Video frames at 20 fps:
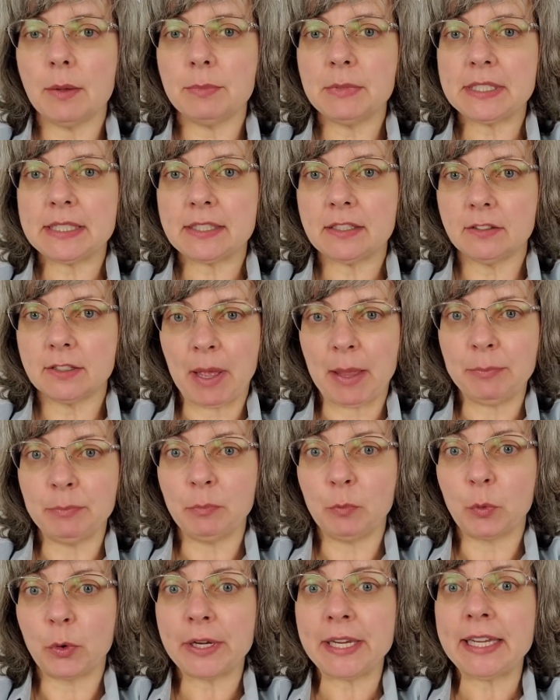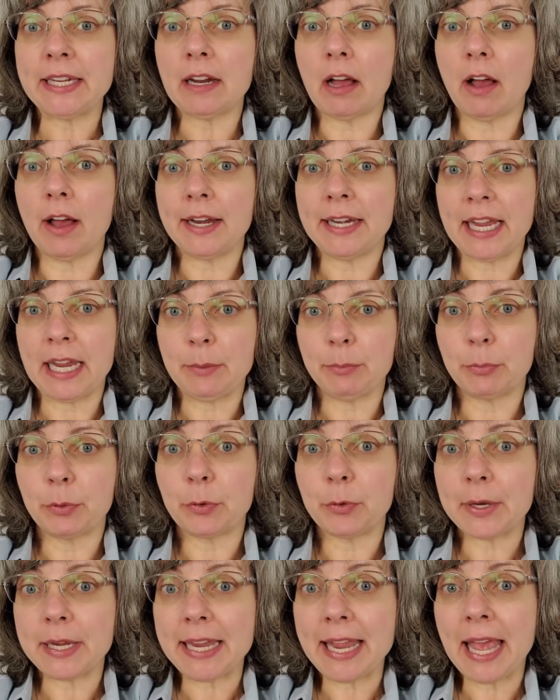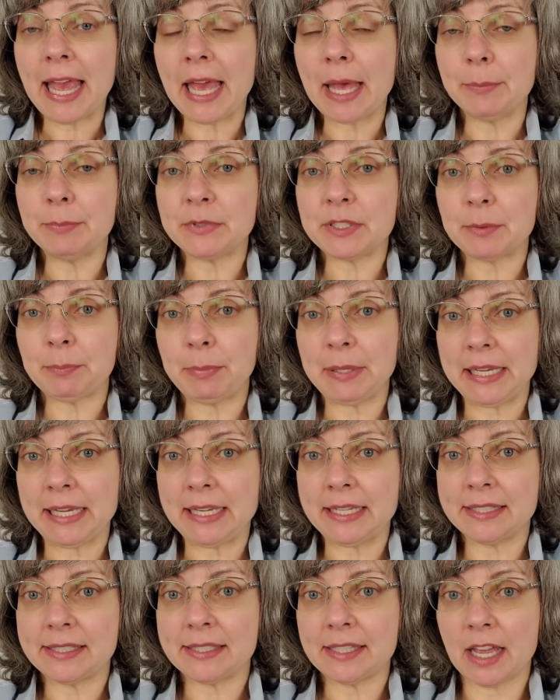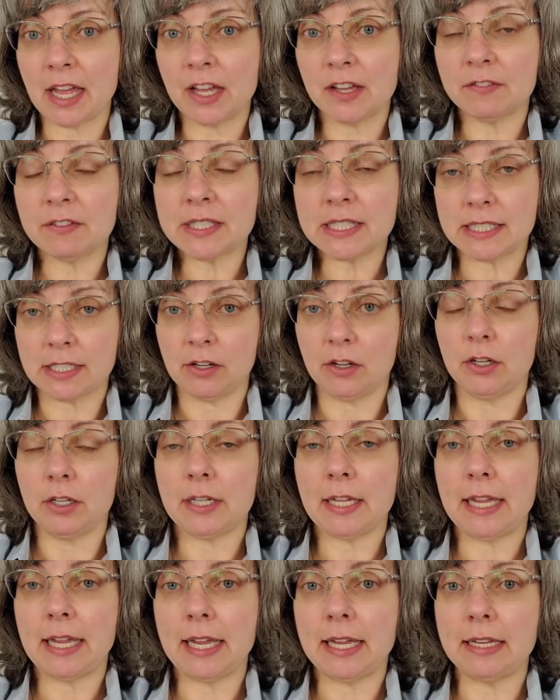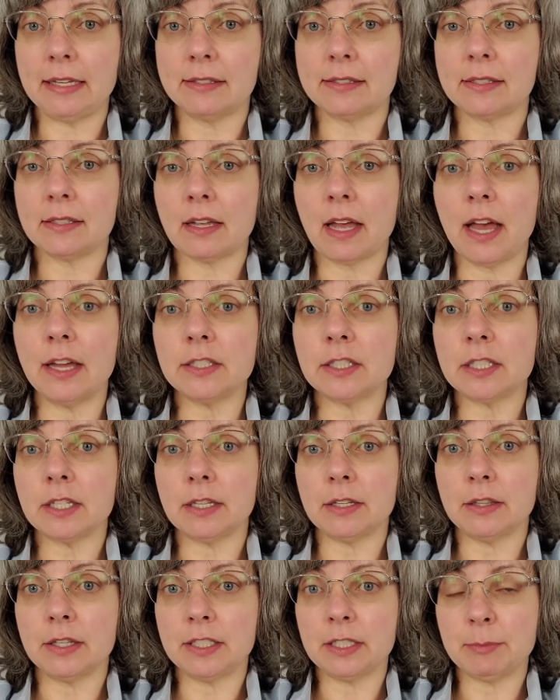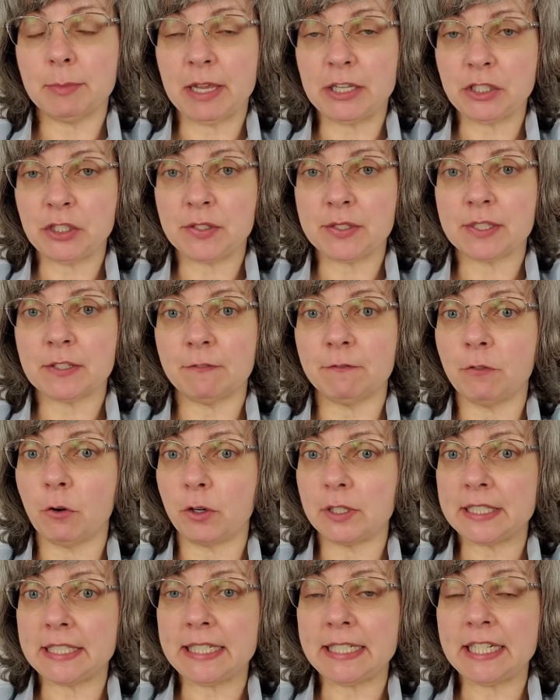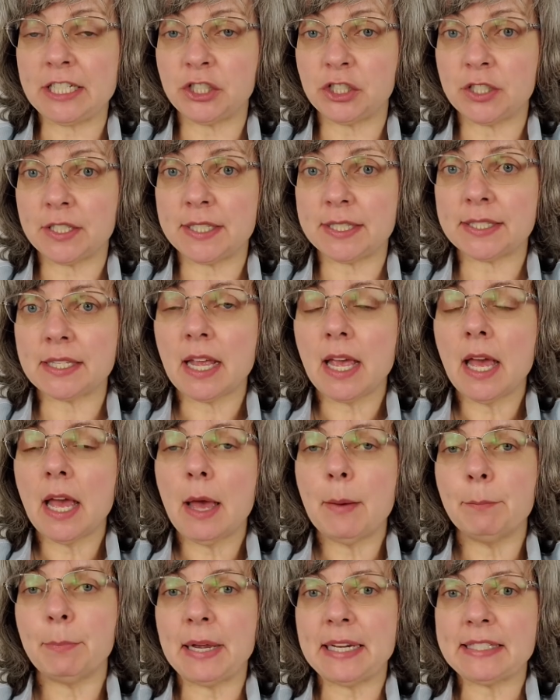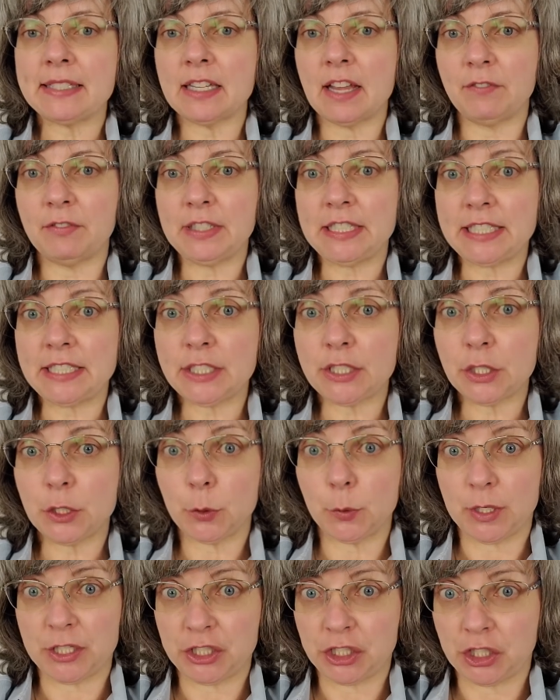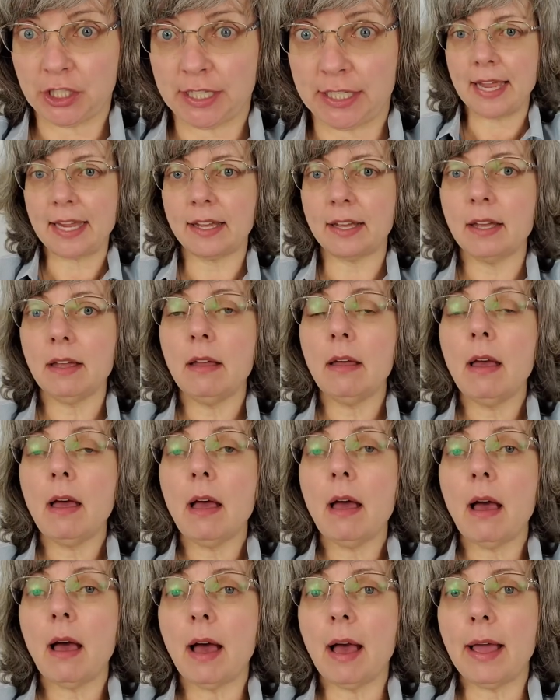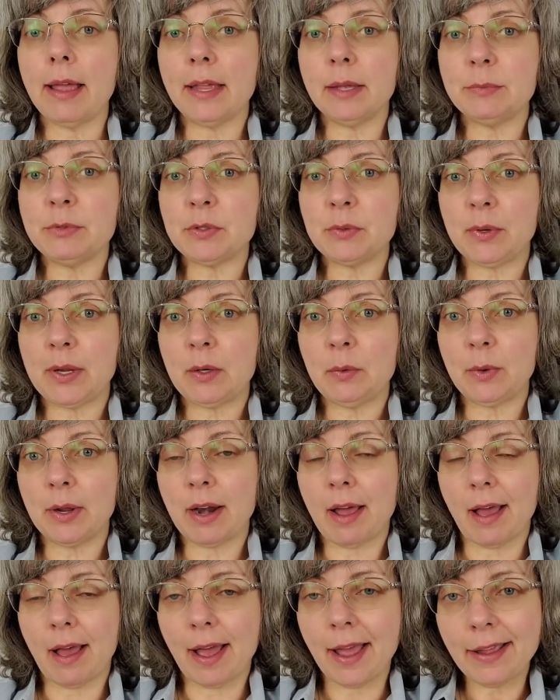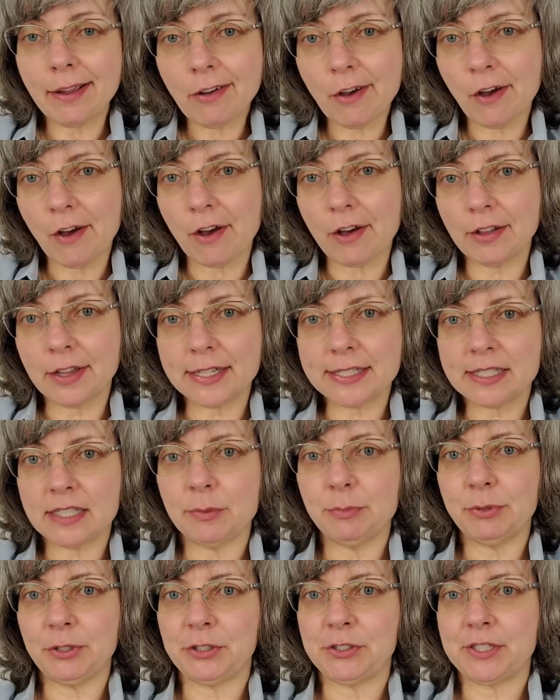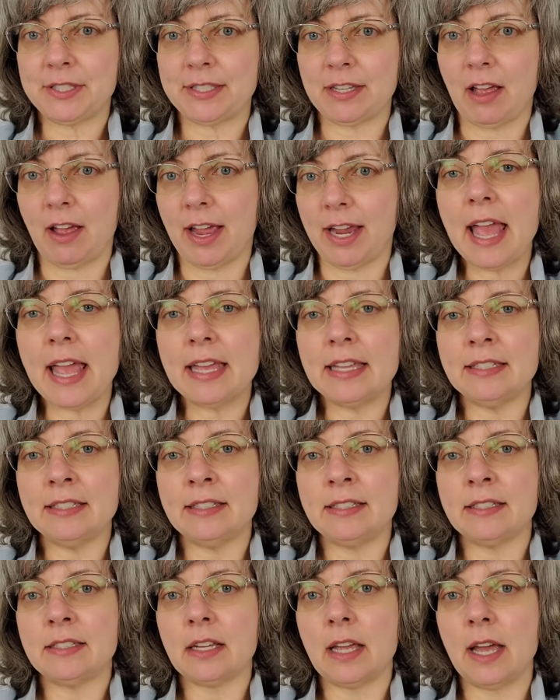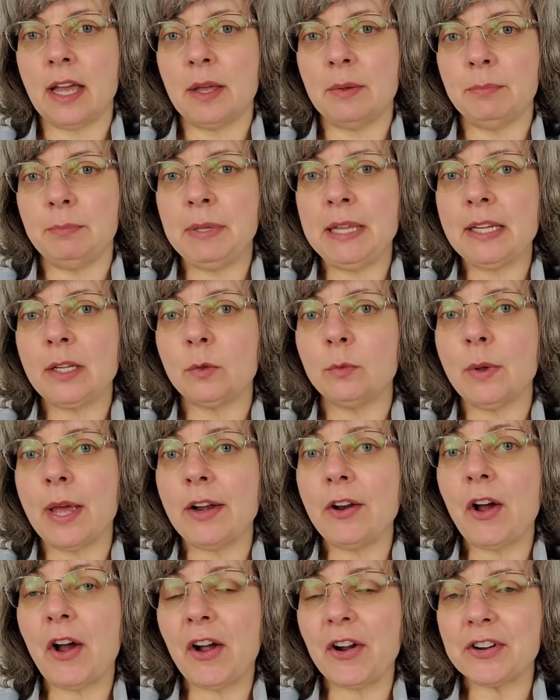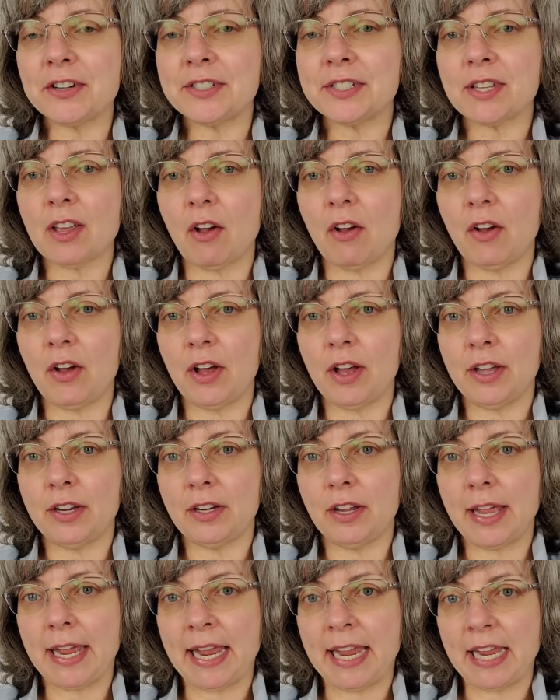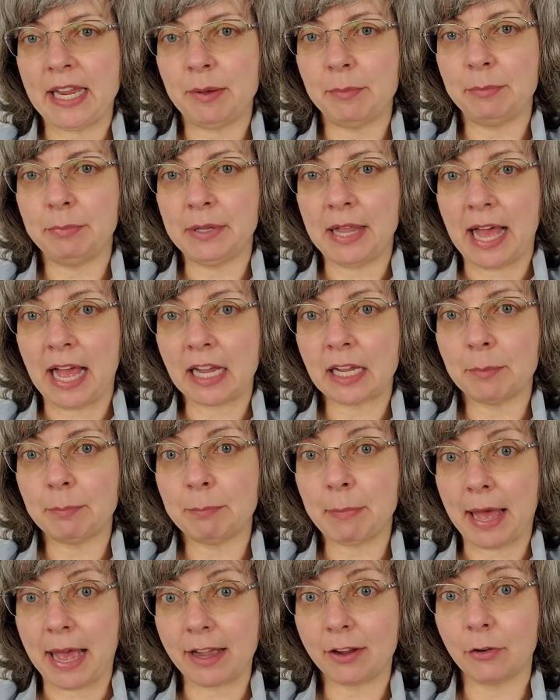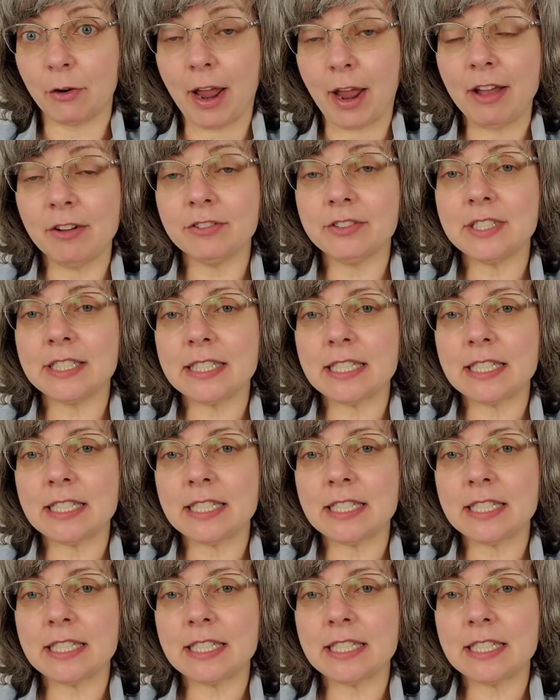Silk. I'm working on a pre-hemmed piece of silk. It's cut to the dimensions of 14 inches by 72 inches. I am doing what I call a simpler design, and pink and red hearts on a black background.